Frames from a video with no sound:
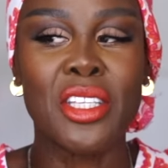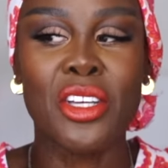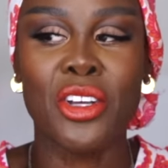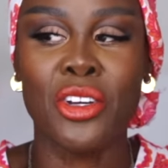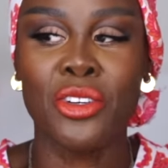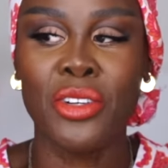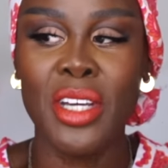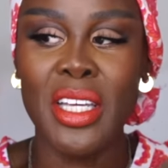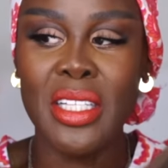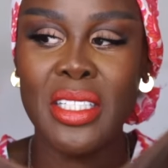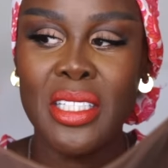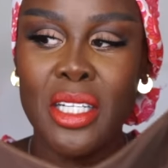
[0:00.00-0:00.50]
the
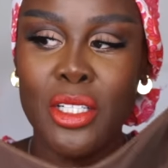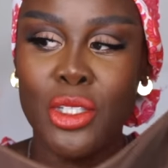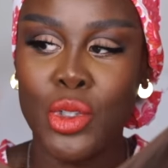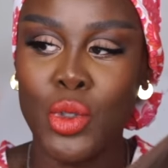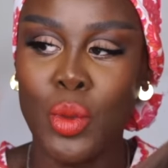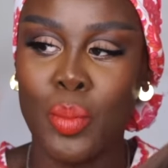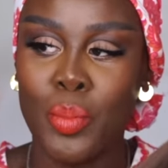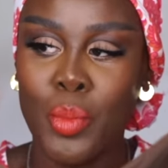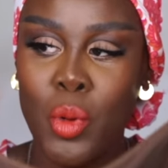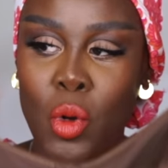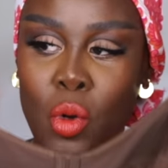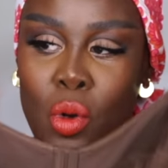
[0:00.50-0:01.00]
greater
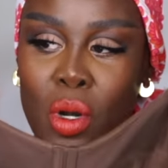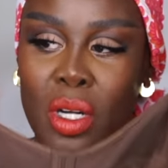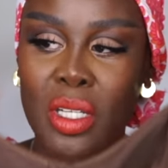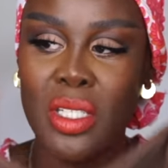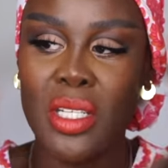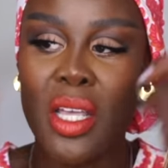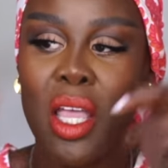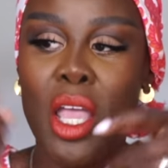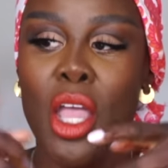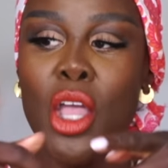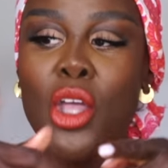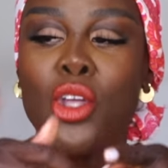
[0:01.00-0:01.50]

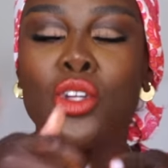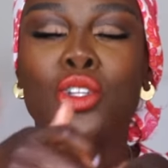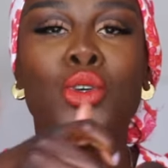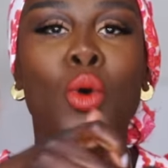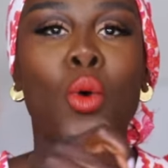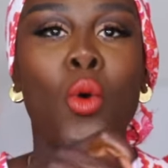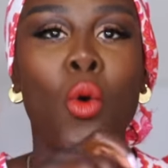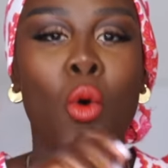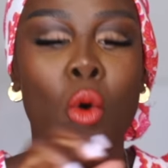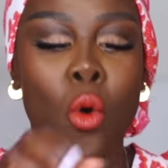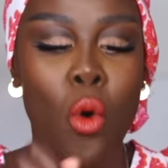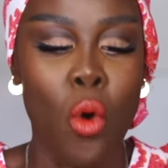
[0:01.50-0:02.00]
support
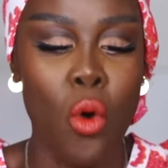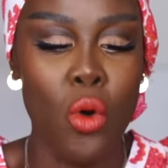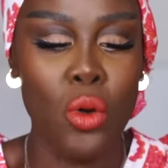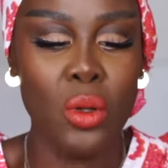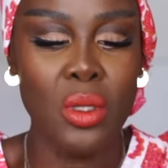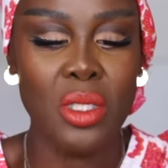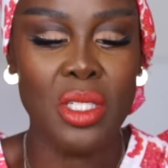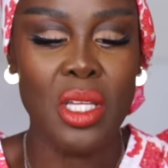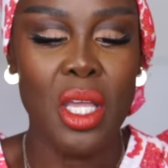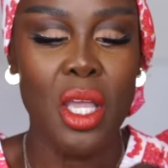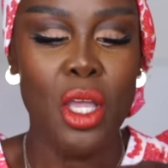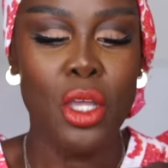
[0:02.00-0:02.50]
to
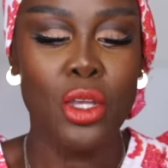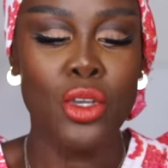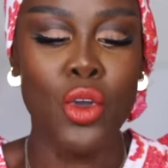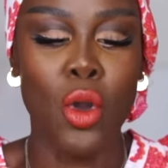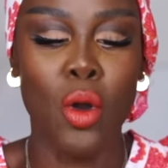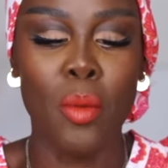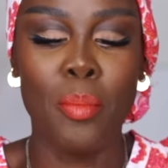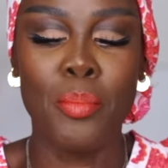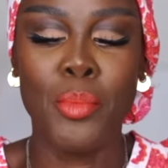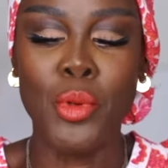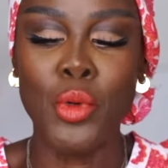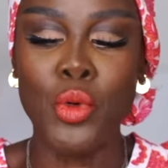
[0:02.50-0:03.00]
hold
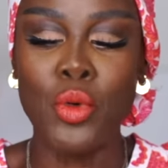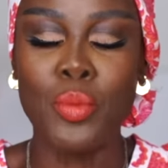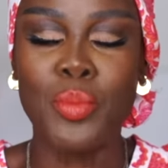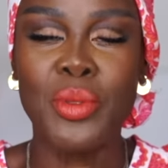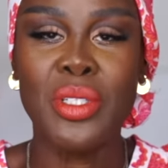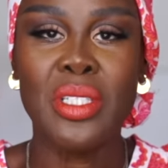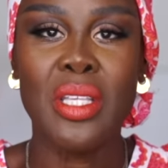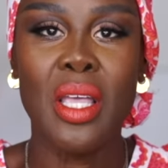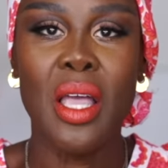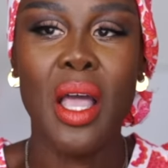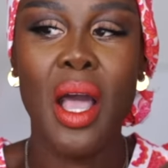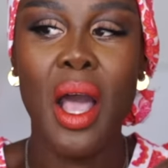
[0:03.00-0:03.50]
your
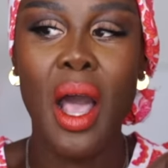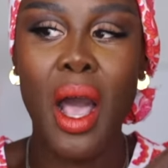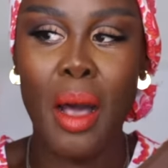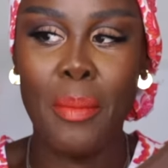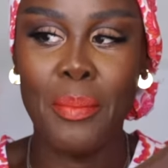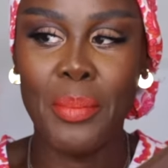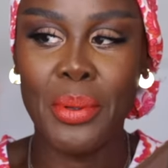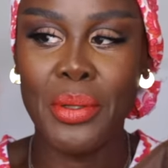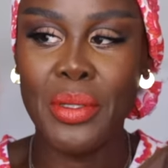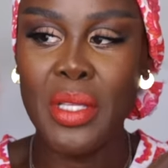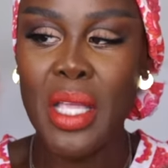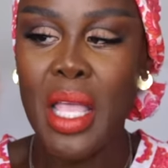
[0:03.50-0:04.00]
boobs
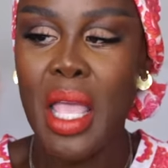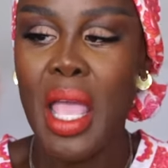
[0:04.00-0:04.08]
up.